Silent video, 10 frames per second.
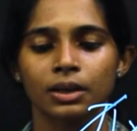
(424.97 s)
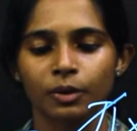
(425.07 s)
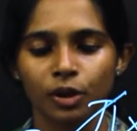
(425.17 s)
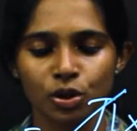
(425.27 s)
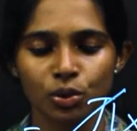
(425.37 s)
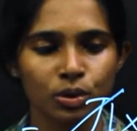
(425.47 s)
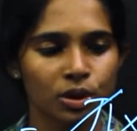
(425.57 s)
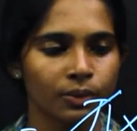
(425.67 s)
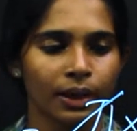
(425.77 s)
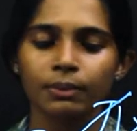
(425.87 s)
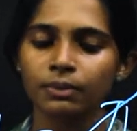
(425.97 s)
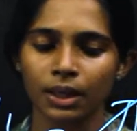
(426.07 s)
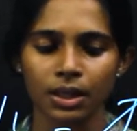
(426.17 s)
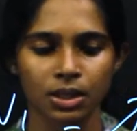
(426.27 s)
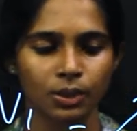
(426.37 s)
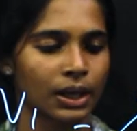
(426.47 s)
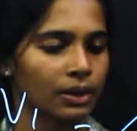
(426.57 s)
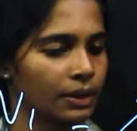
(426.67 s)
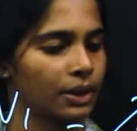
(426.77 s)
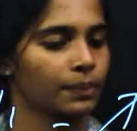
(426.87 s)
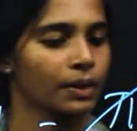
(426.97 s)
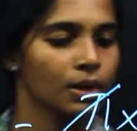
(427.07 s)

ivide 2 square um 3 square um varum.